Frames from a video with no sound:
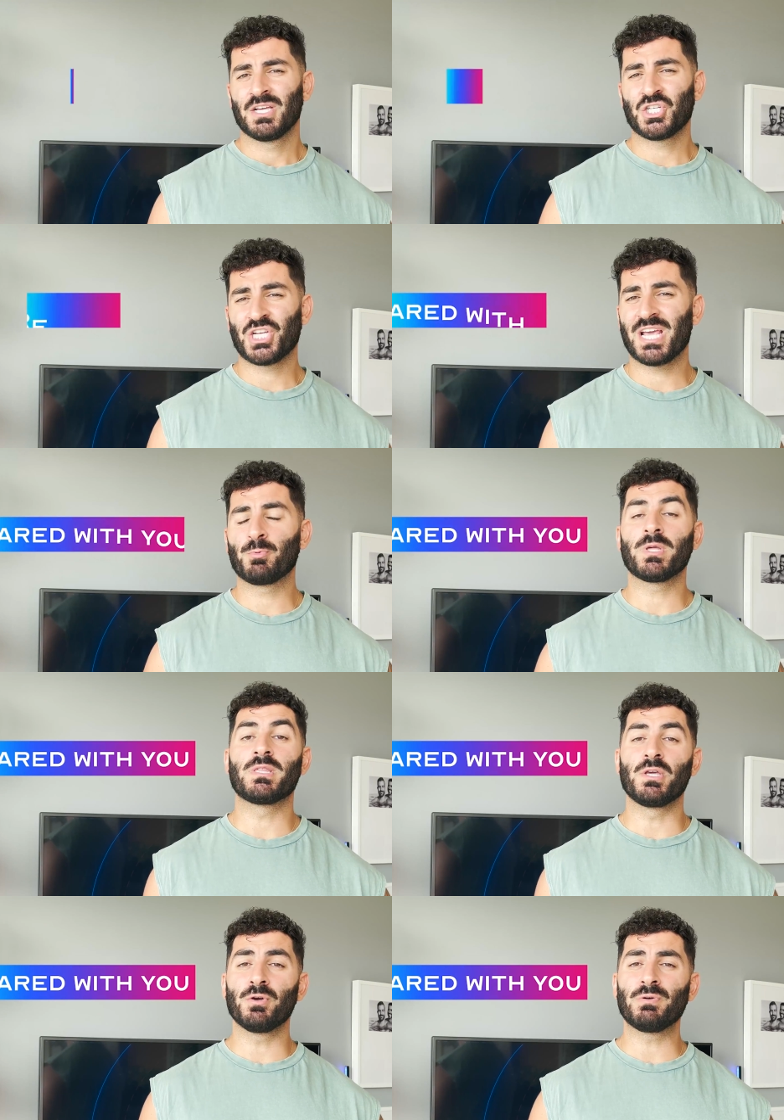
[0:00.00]
Shared with
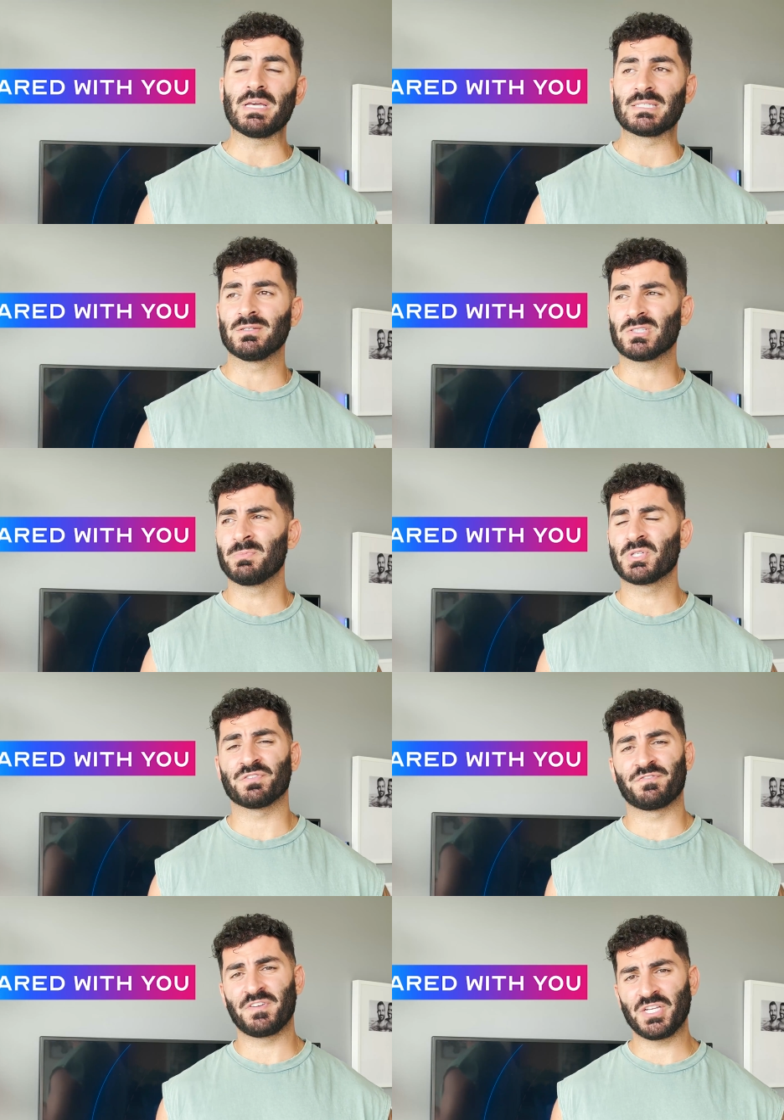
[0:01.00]
You is not so much
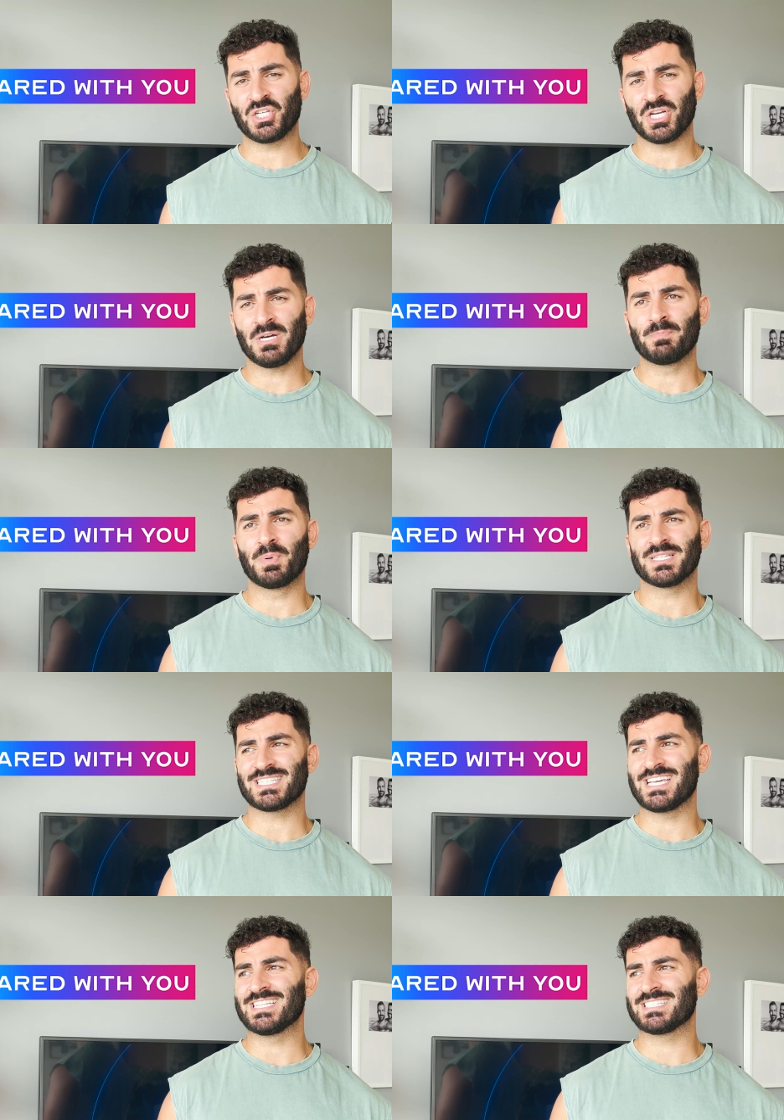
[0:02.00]
a feature,
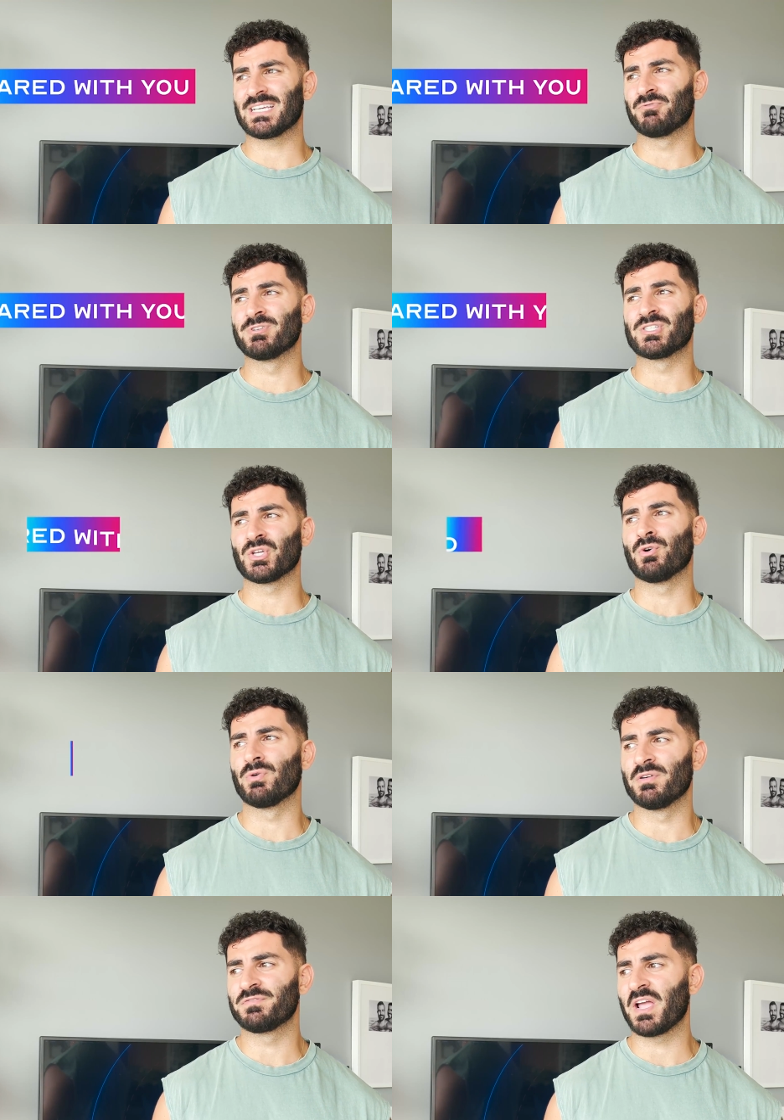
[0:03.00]
but it's a
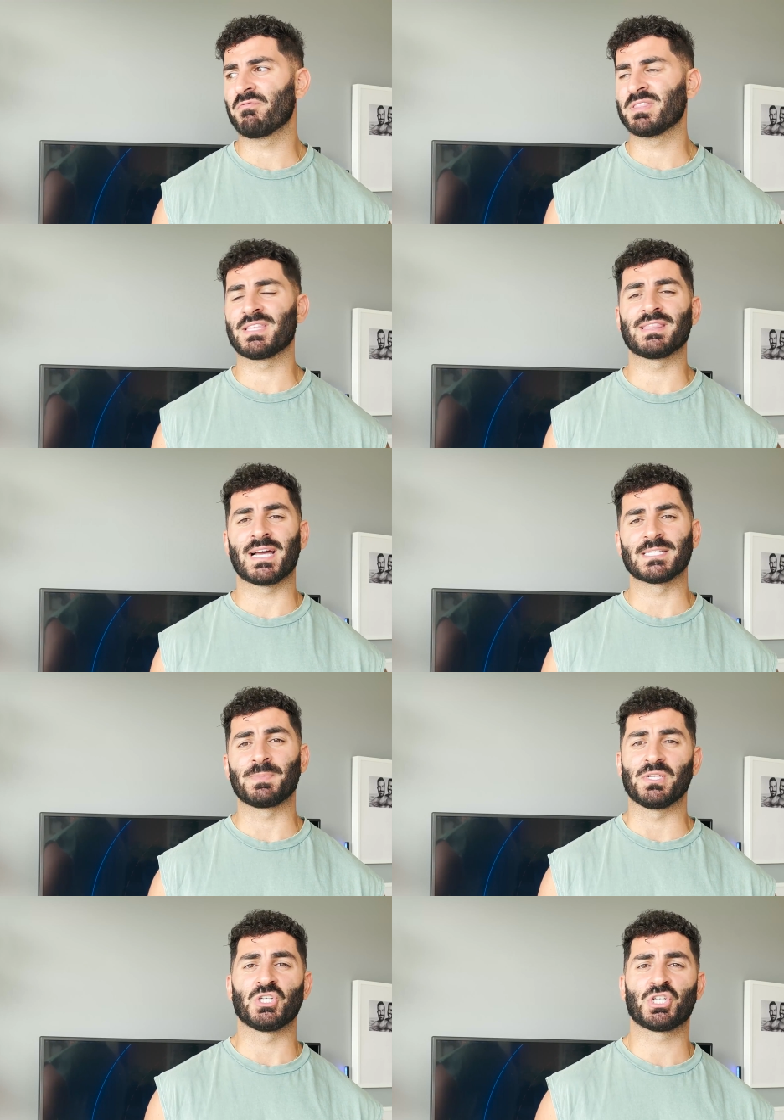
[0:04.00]
result of everything that is
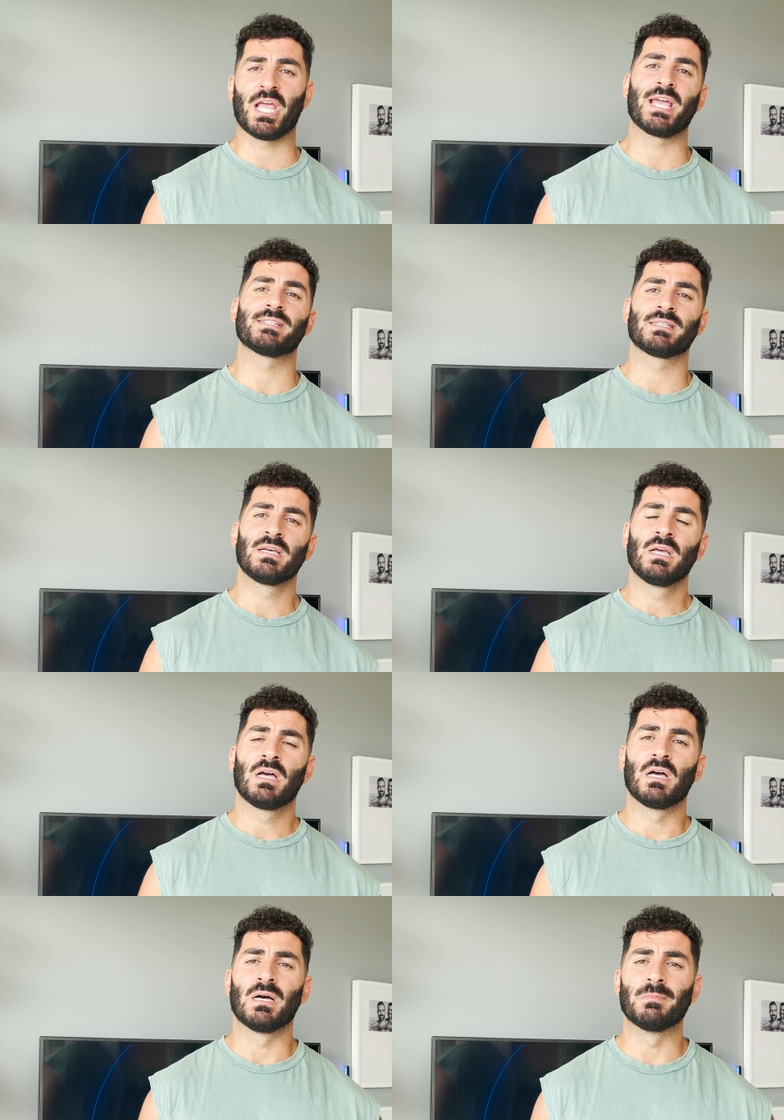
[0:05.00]
being shared
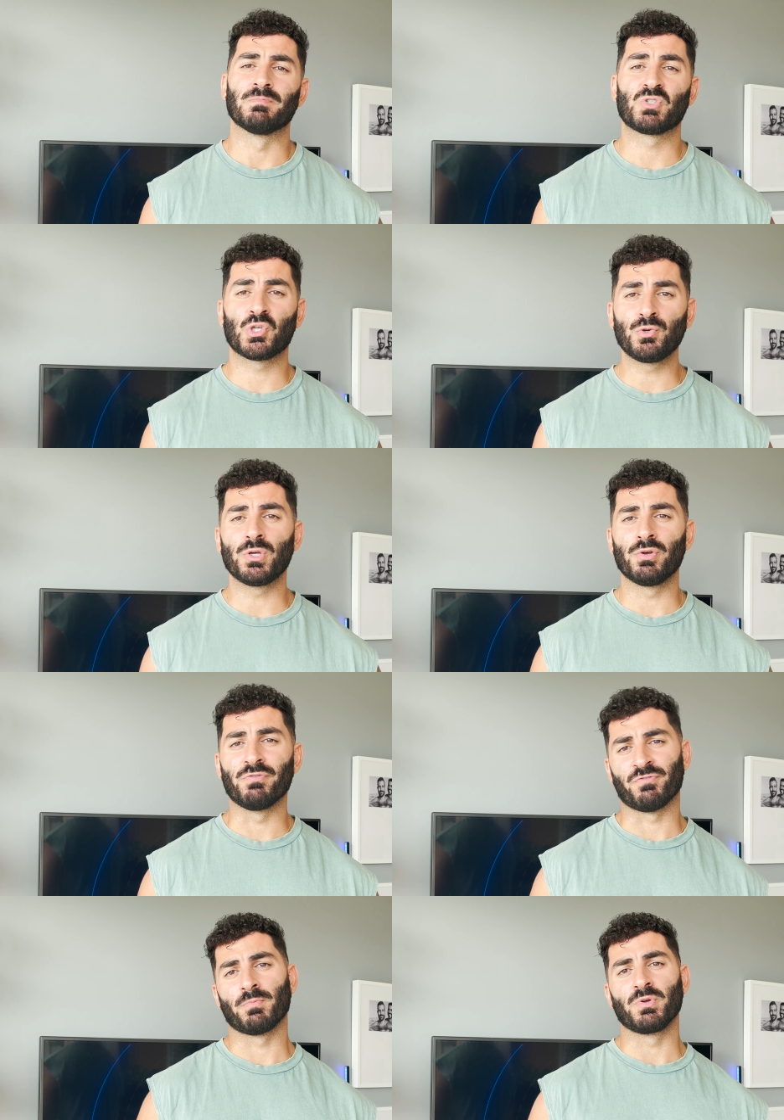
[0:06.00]
to you from